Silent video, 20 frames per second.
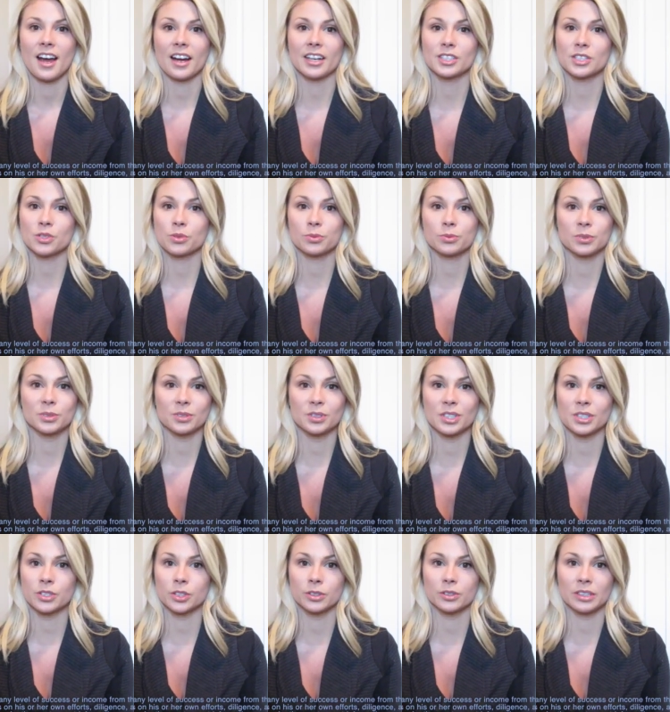I
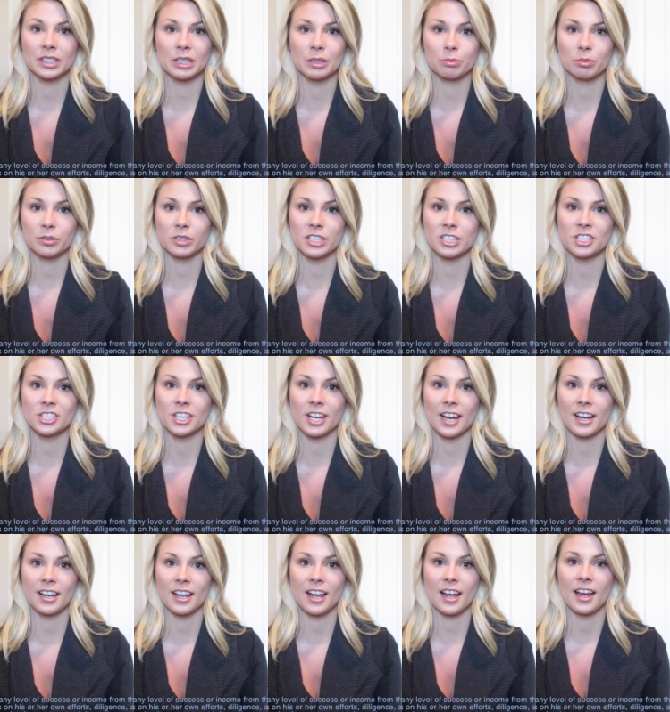truly, truly
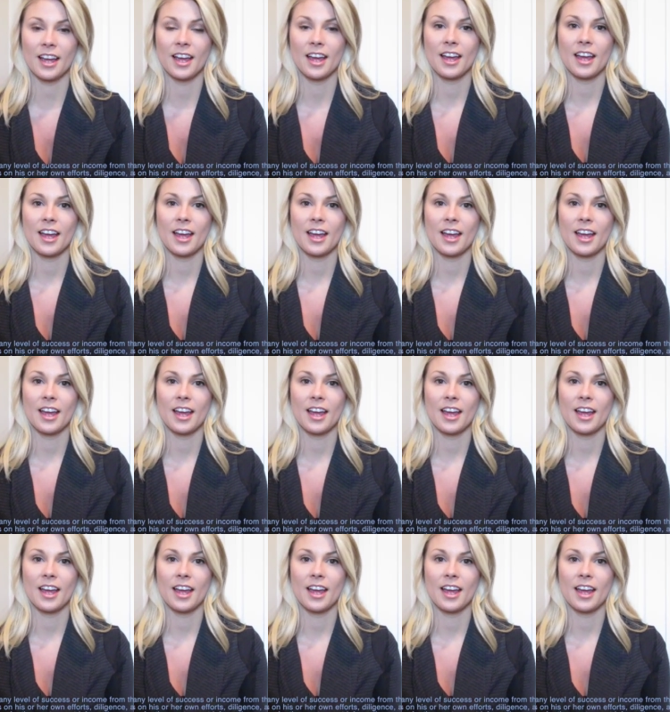appreciate it.